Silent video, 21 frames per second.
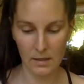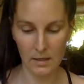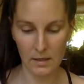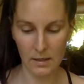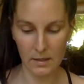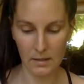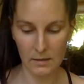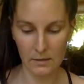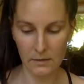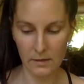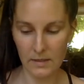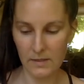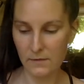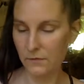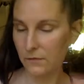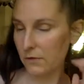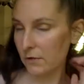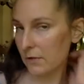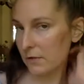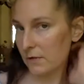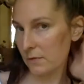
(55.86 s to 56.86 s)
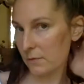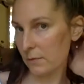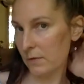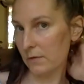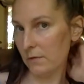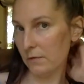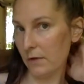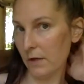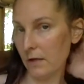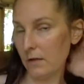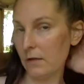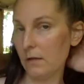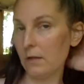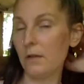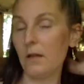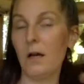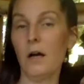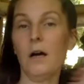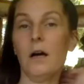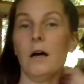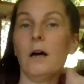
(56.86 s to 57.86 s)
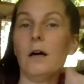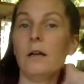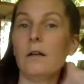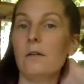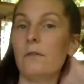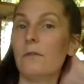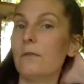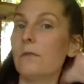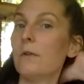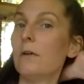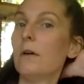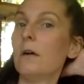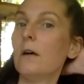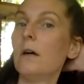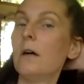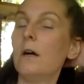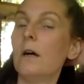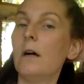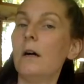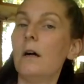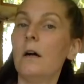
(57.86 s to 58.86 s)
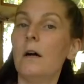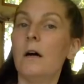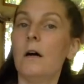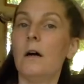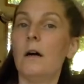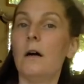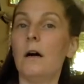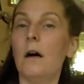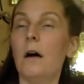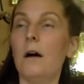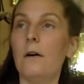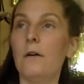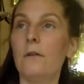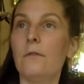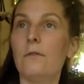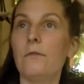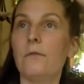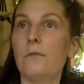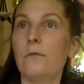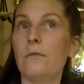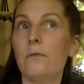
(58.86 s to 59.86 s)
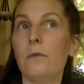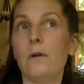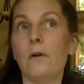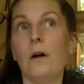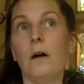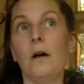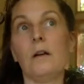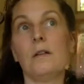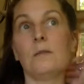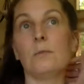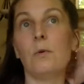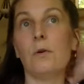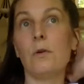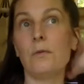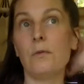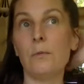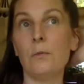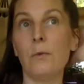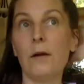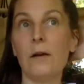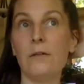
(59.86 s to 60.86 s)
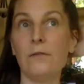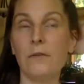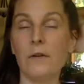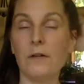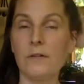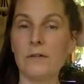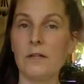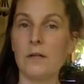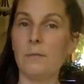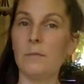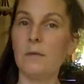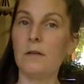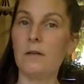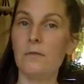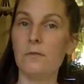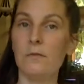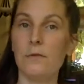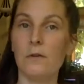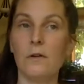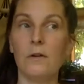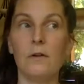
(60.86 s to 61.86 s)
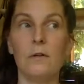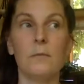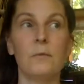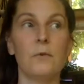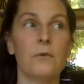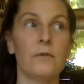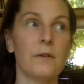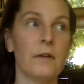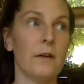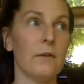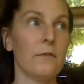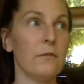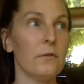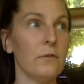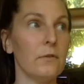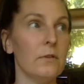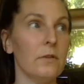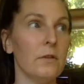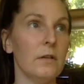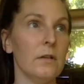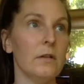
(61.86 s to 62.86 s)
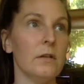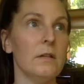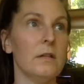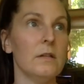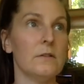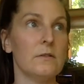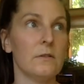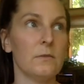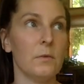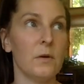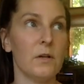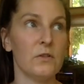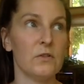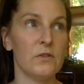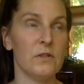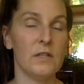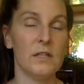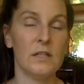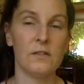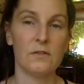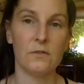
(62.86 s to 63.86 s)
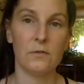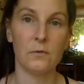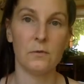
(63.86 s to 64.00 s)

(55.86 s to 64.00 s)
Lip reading: And the last few years, we've gotten a lot of smoke from wildfires coming in from Northern California, Eastern Washington, Eastern